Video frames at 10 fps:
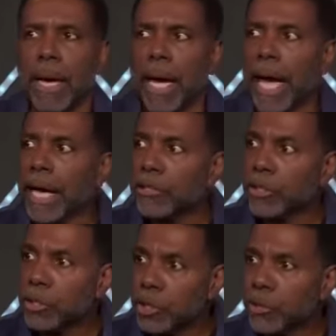as
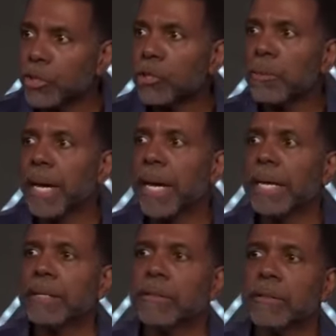a Jewish man